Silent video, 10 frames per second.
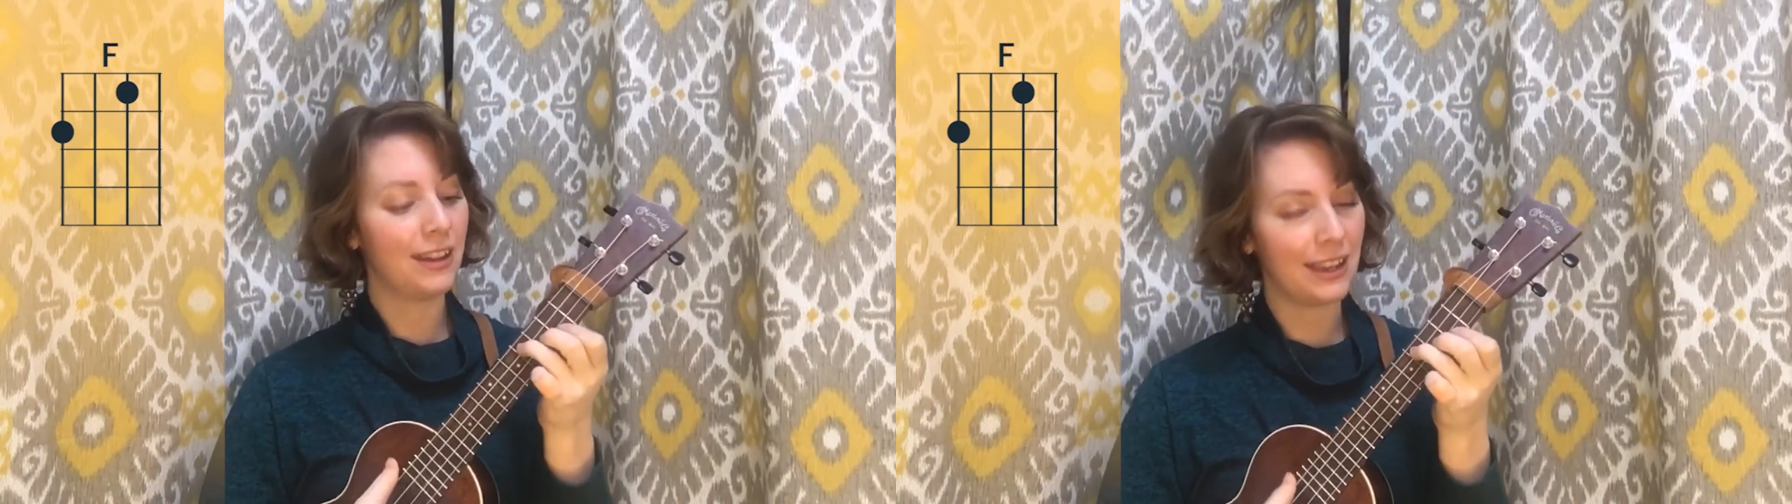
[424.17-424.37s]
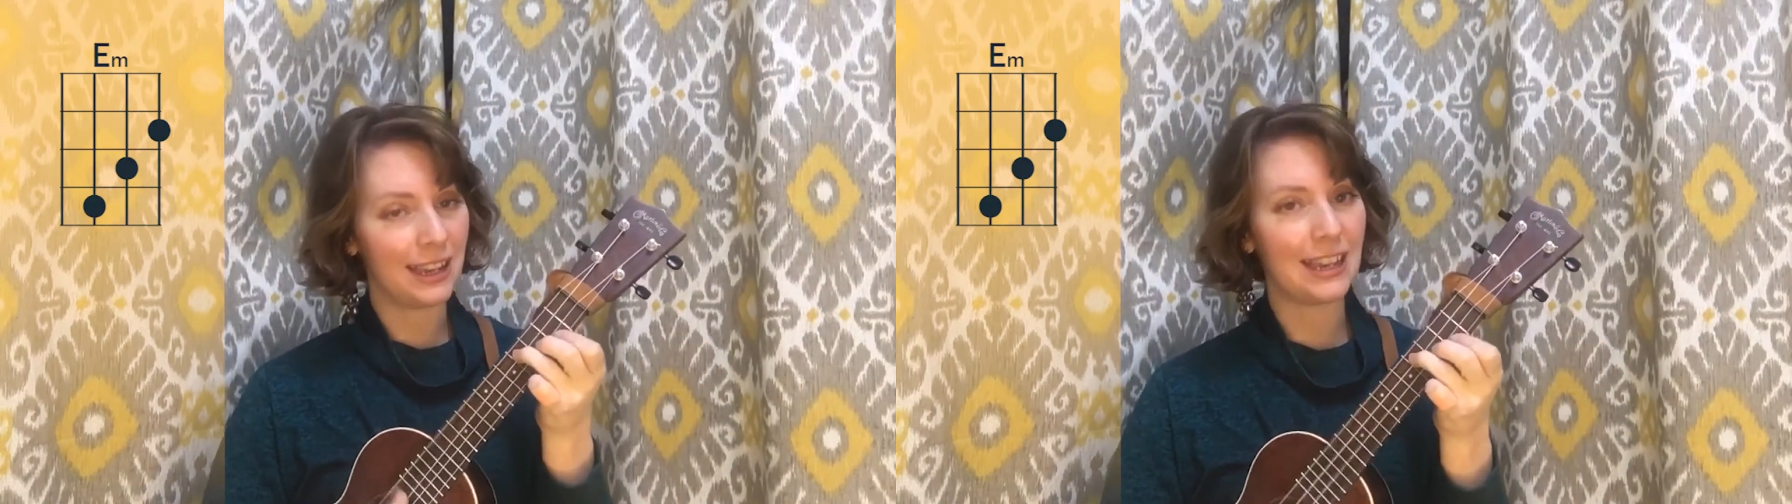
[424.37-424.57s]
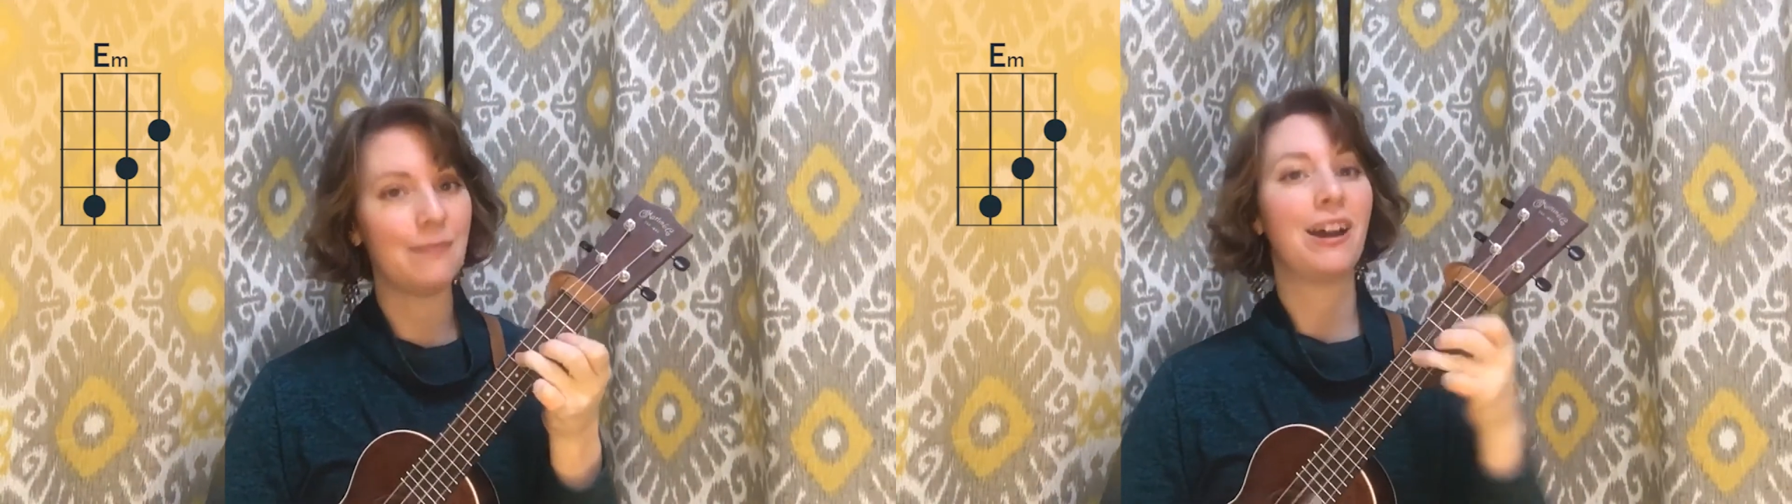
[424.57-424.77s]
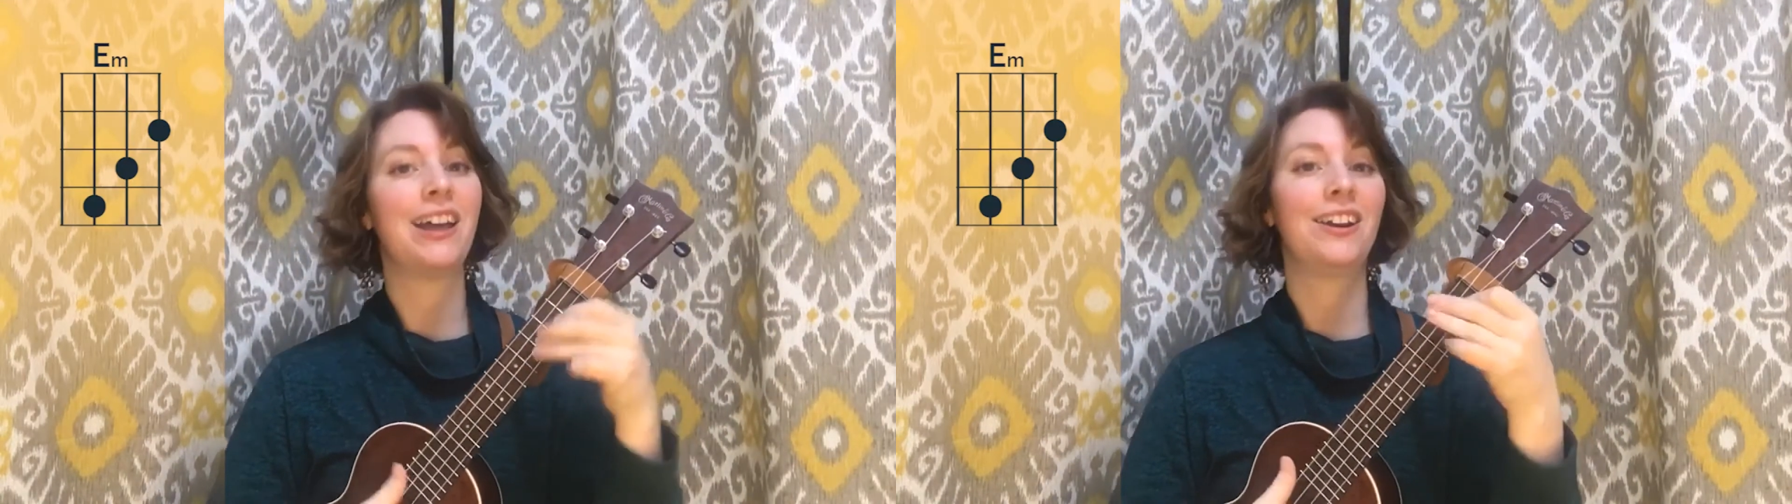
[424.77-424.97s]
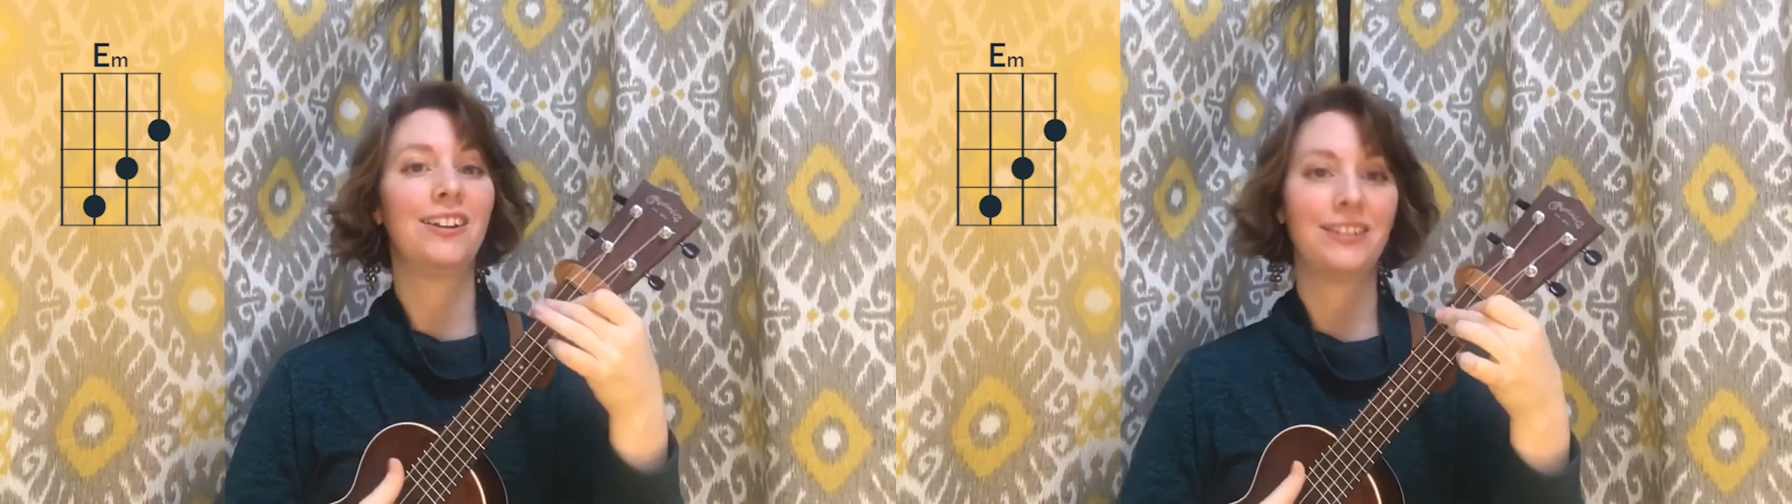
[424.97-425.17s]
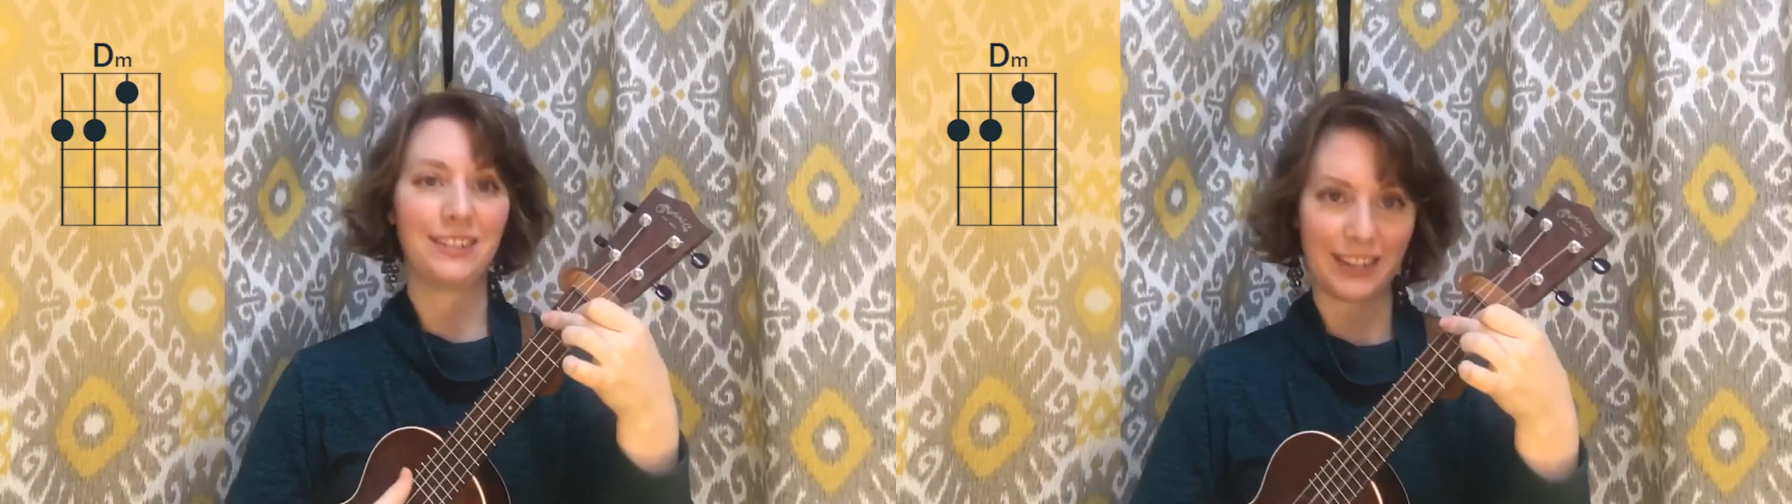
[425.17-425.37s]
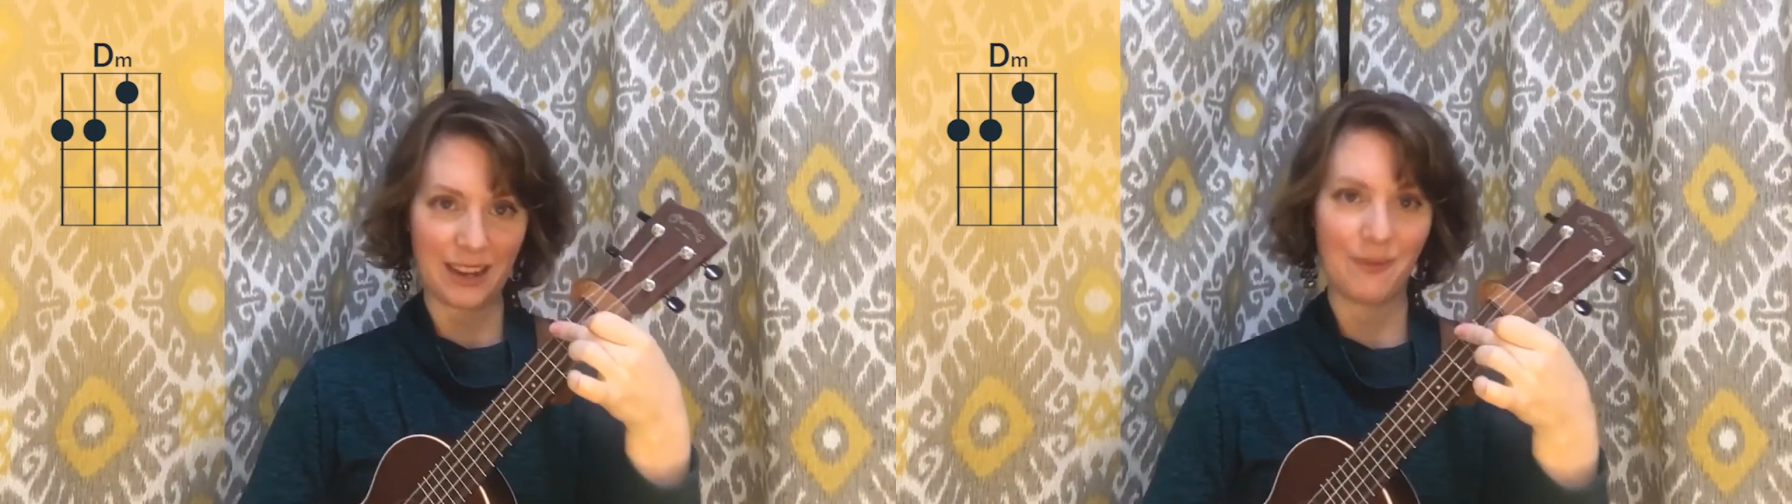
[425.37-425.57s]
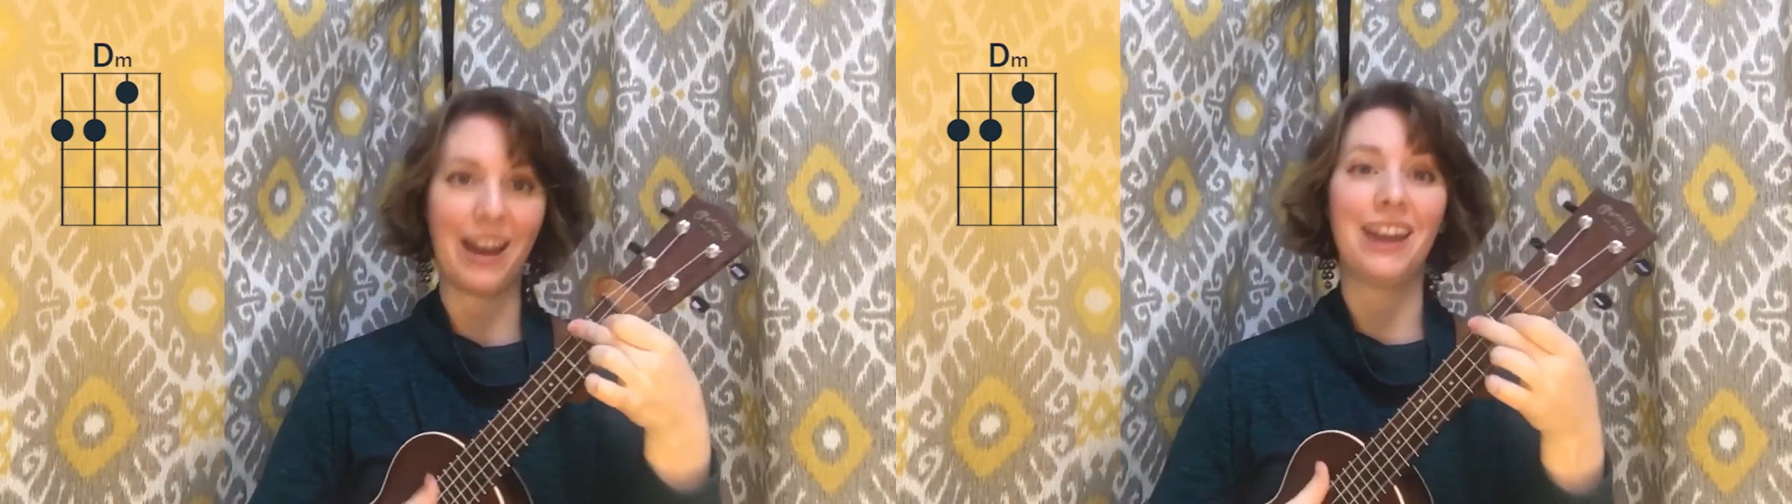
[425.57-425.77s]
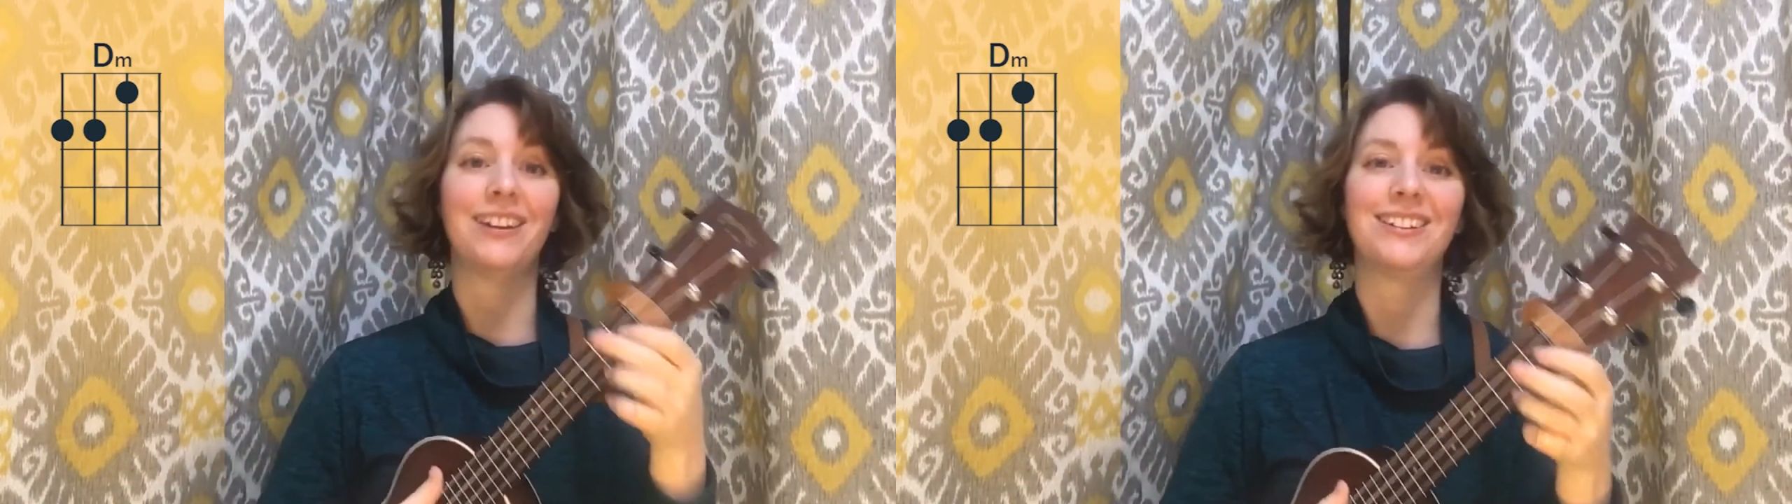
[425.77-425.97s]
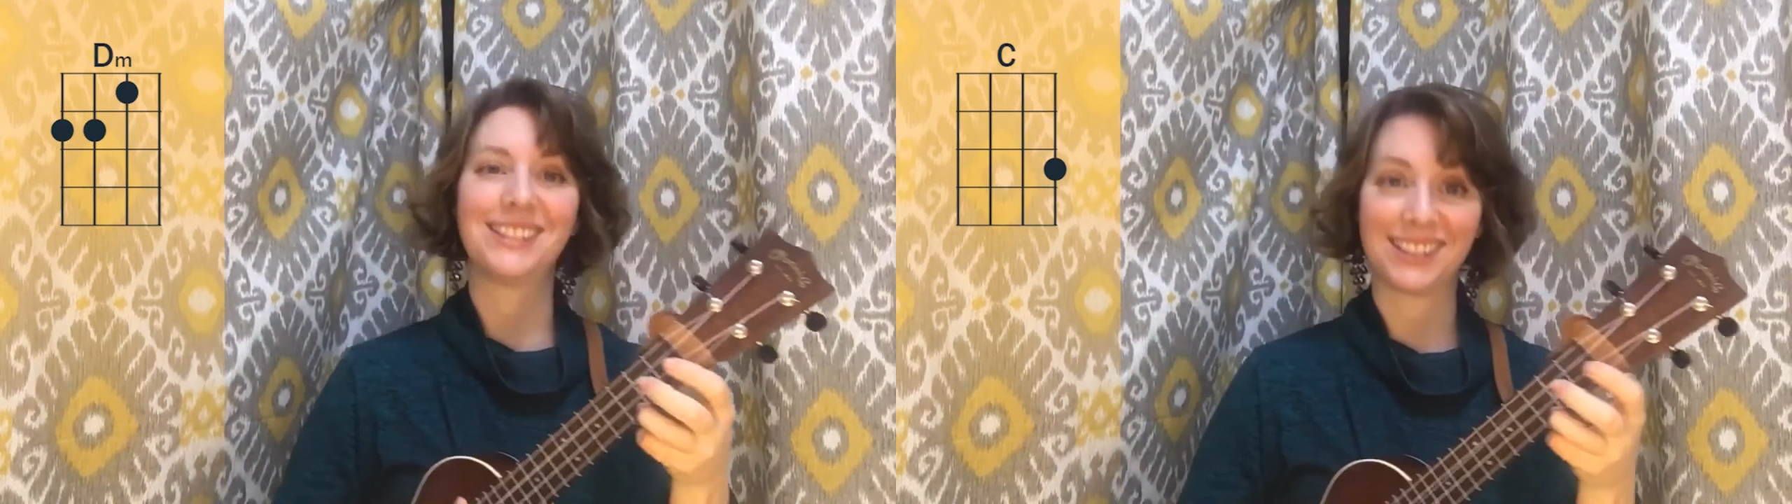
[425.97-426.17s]
E minor, D
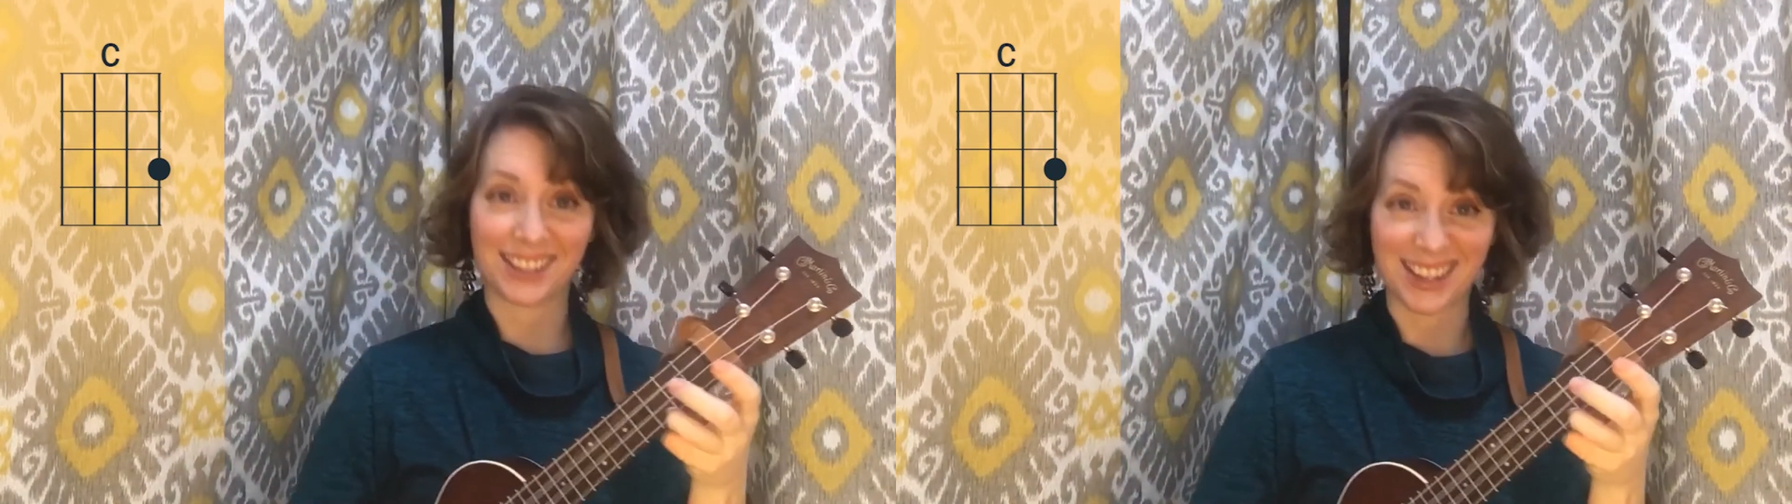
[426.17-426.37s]
minor, C